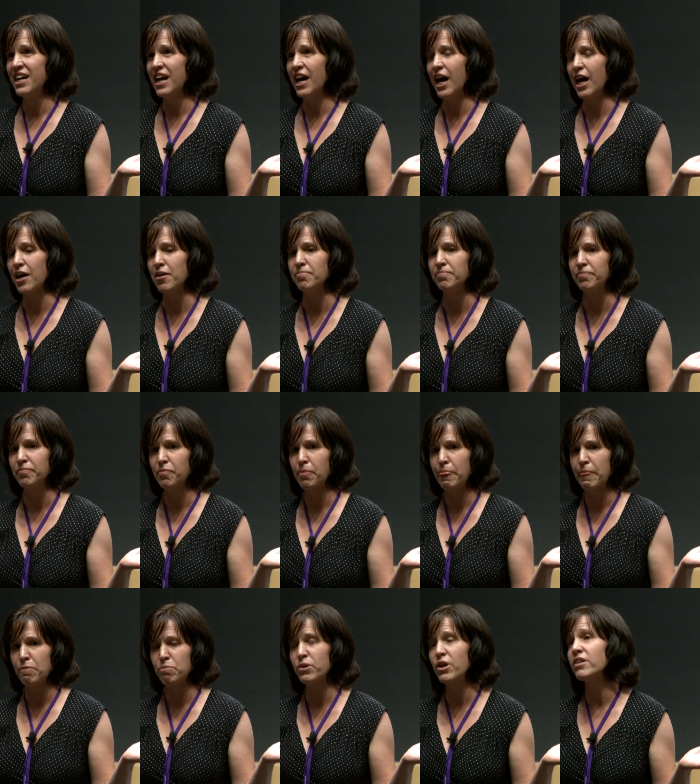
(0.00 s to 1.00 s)
Um,
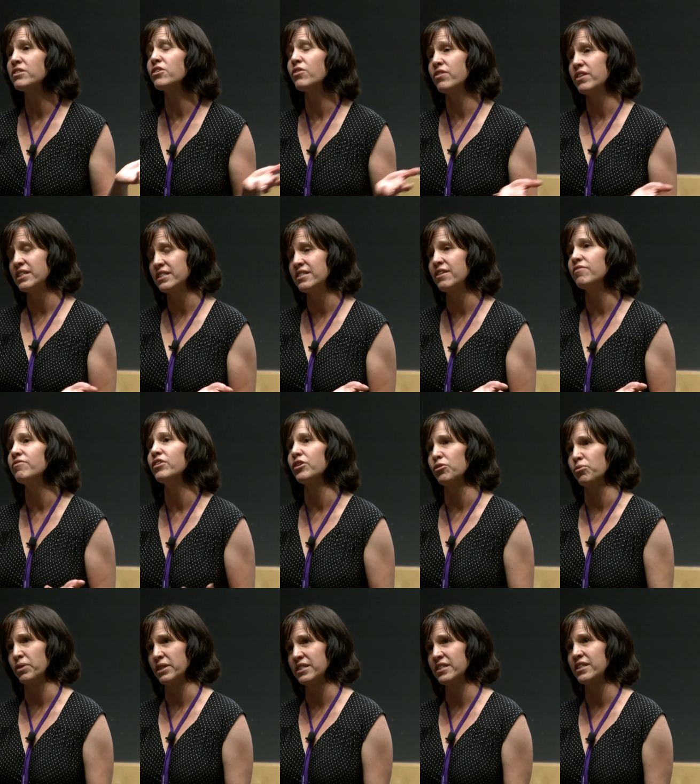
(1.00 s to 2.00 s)
but also things that feel
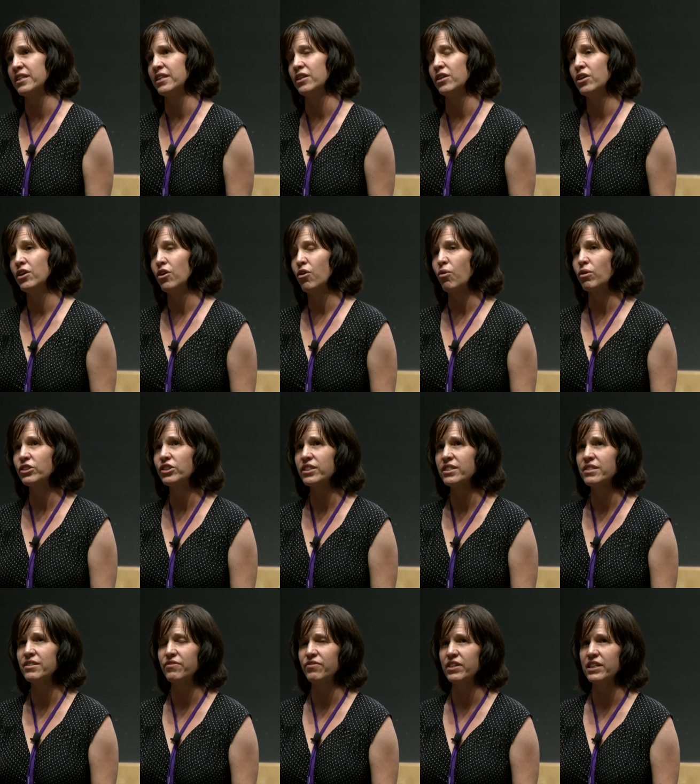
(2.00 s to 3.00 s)
risky or just
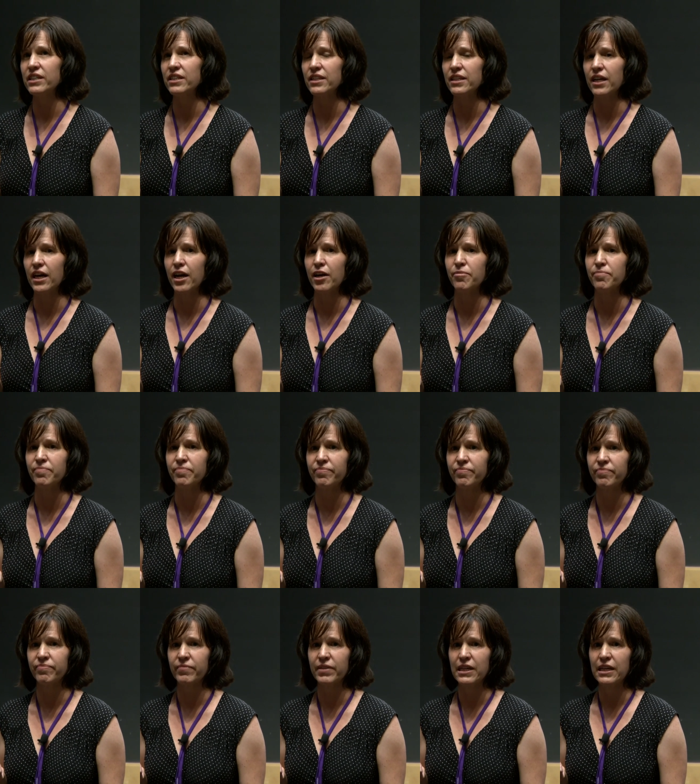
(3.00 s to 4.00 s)
feel um,
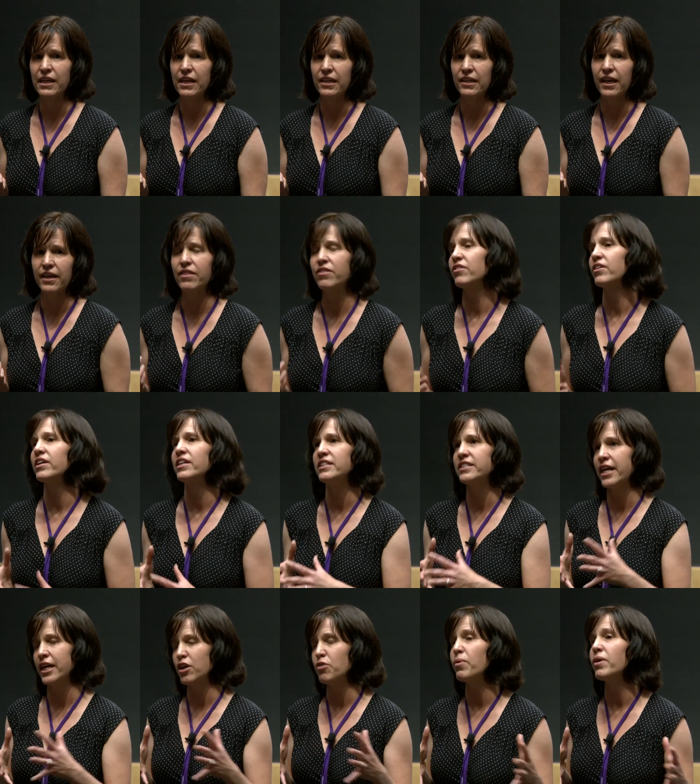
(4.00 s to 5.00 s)
like they're going to
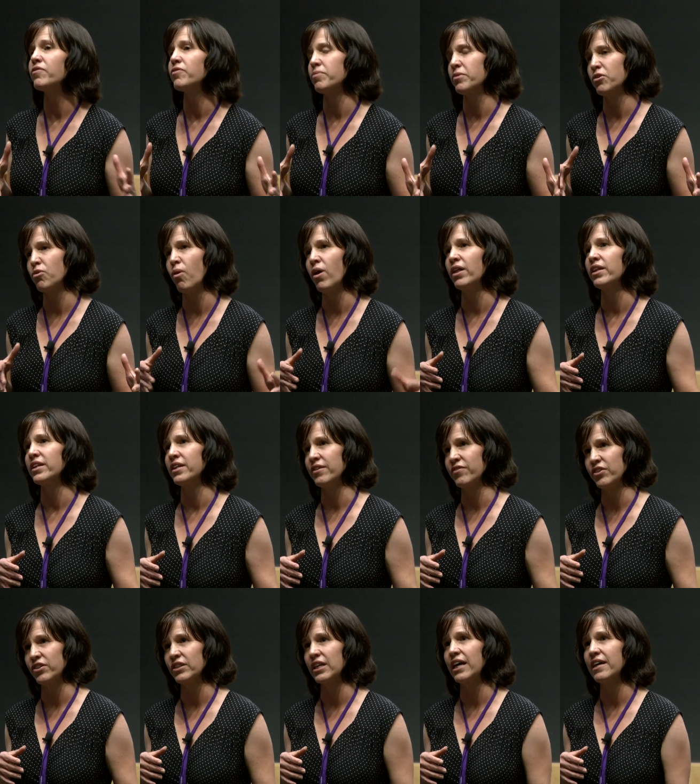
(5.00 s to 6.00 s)
take away from the quality of
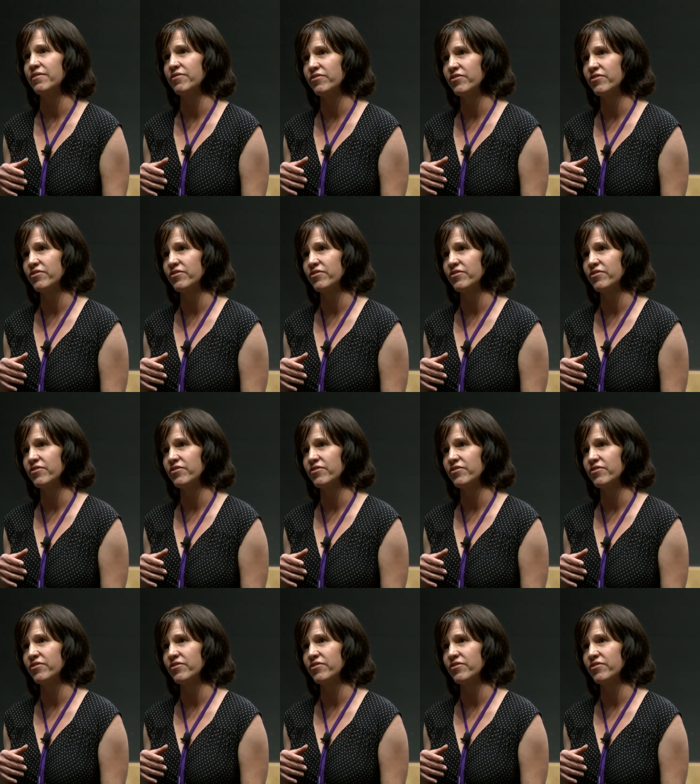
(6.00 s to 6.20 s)
your life.